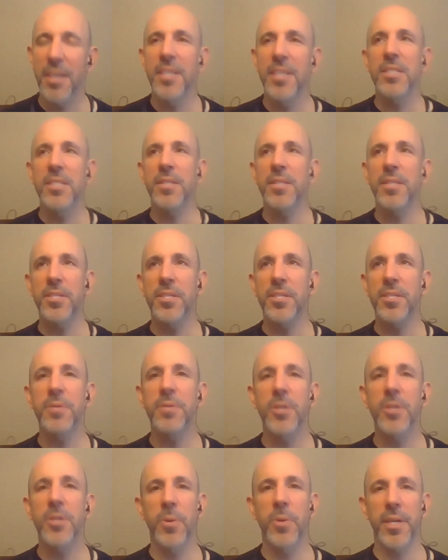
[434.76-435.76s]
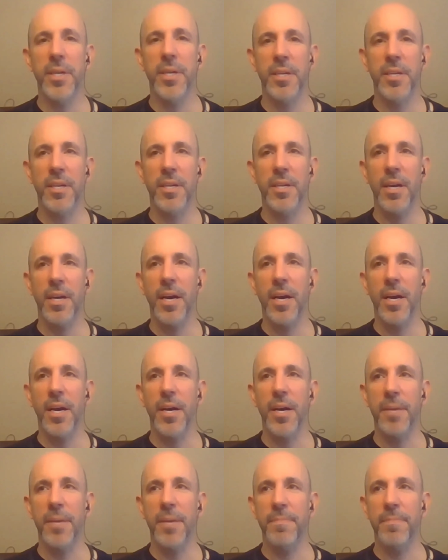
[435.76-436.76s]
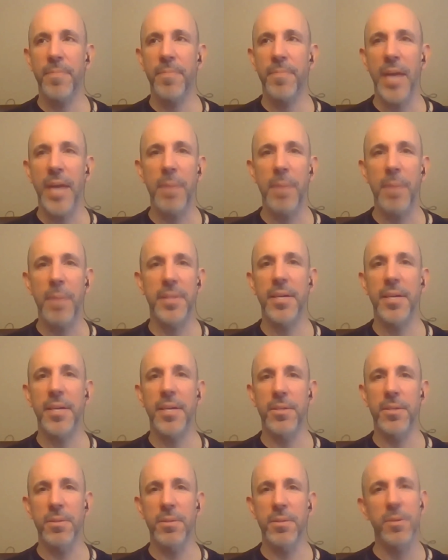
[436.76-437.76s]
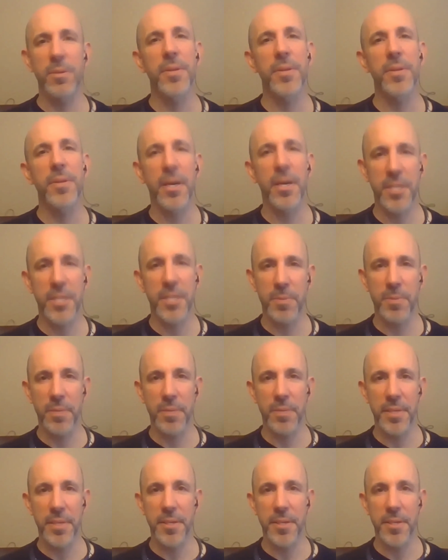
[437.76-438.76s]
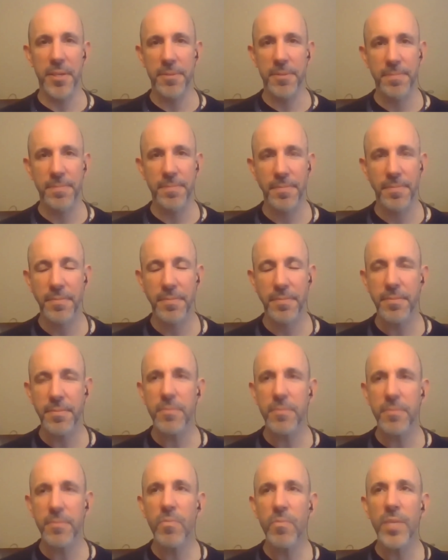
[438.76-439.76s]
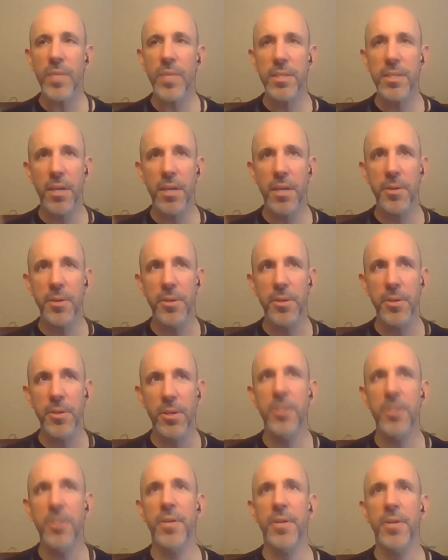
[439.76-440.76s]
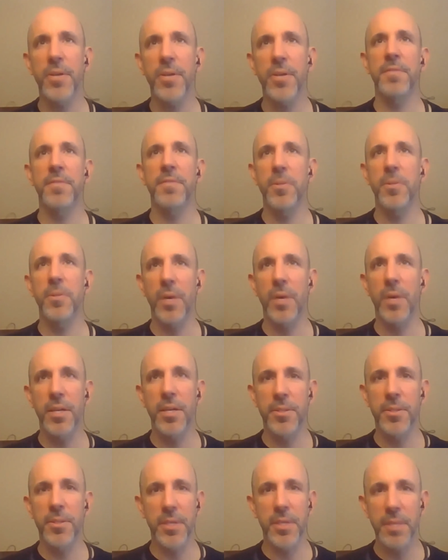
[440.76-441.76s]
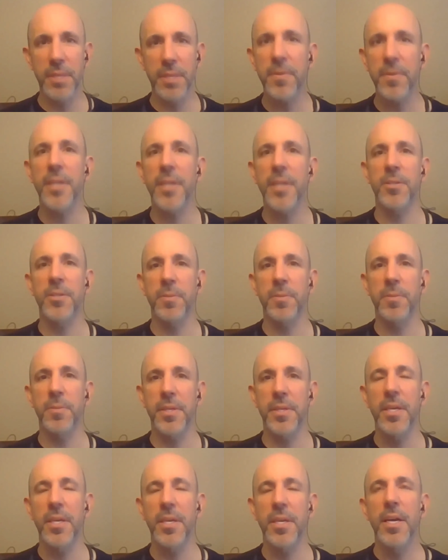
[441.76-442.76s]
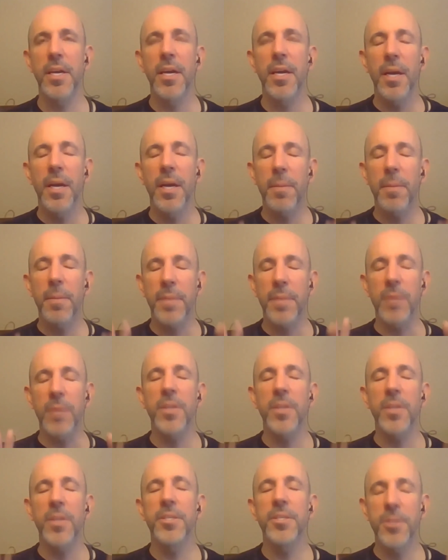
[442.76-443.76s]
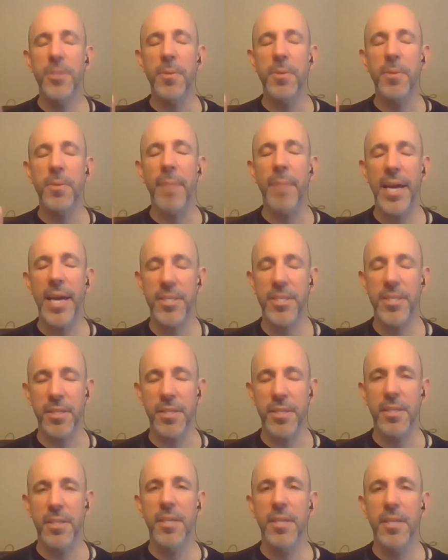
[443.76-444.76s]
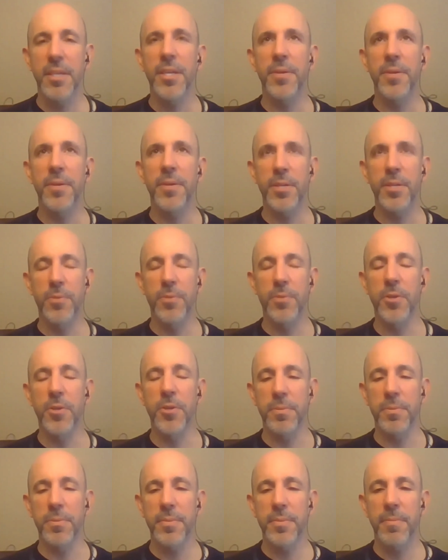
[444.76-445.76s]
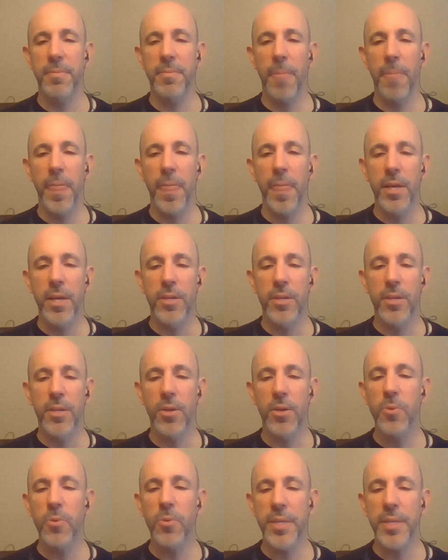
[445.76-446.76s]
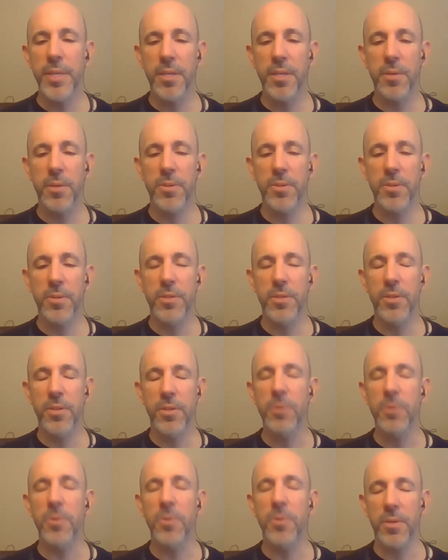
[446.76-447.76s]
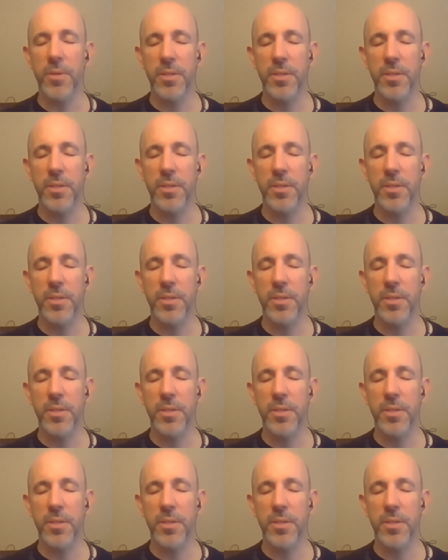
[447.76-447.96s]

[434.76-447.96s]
Let's do a quick hypothetical, little thought experiment here. So you can close your eyes if you want, you can leave your eyes open, but I want you to imagine you're in a room, no windows, no doors.